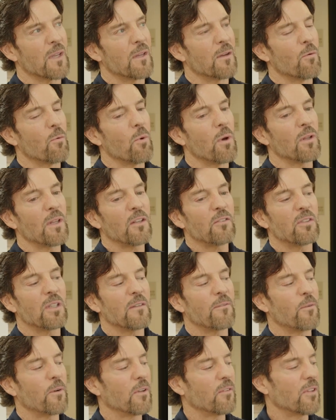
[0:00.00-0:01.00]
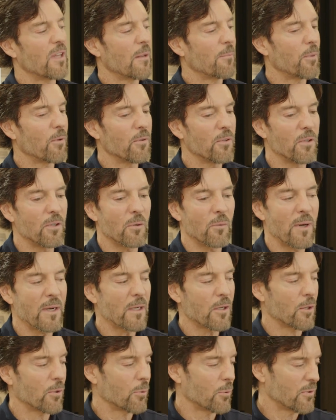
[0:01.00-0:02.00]
Well, let's say, for example, you don't want
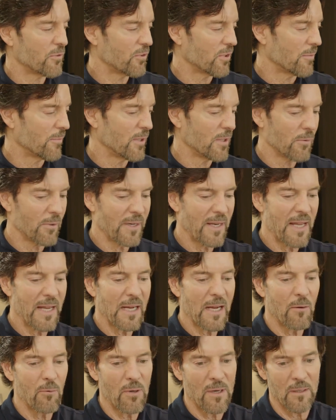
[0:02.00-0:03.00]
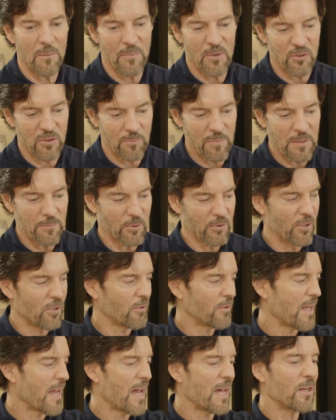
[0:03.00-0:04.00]
to go to a gym. You don't want to hang out around a bunch of people. You
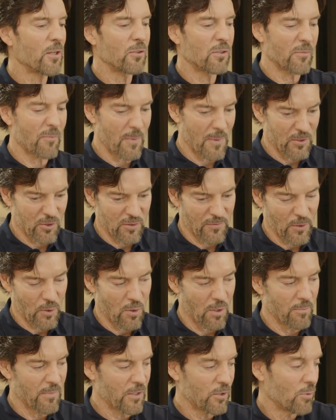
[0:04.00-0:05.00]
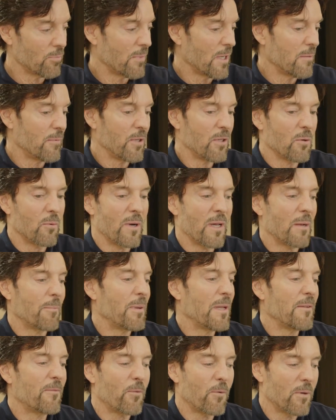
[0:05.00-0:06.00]
don't know how to use a bunch of equipment. Maybe you don't want to
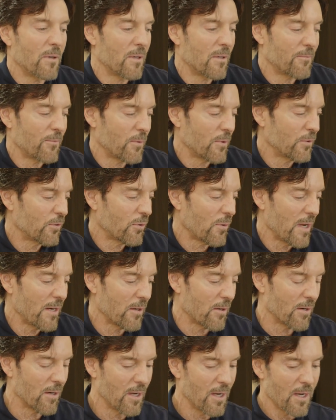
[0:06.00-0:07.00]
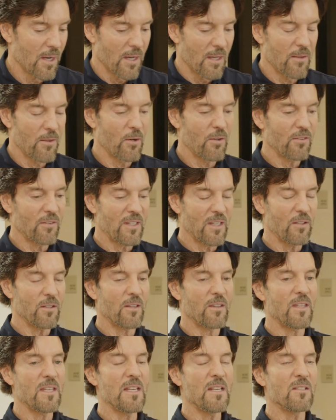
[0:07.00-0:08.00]
pay for a trainer.
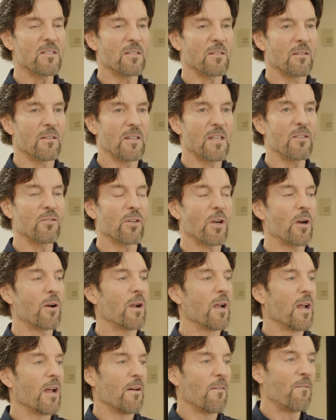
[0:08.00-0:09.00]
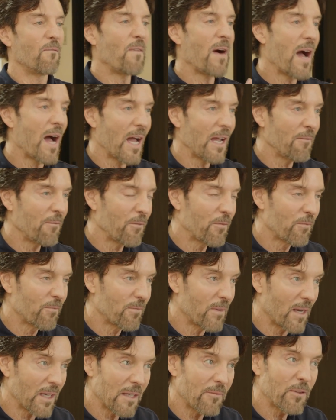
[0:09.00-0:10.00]
These are 5.
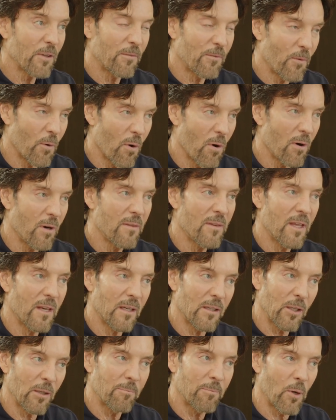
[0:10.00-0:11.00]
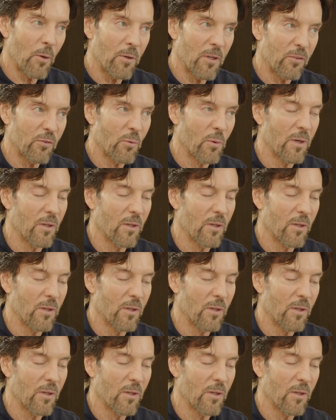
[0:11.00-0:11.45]
I'll give you 4 and then a little bonus one.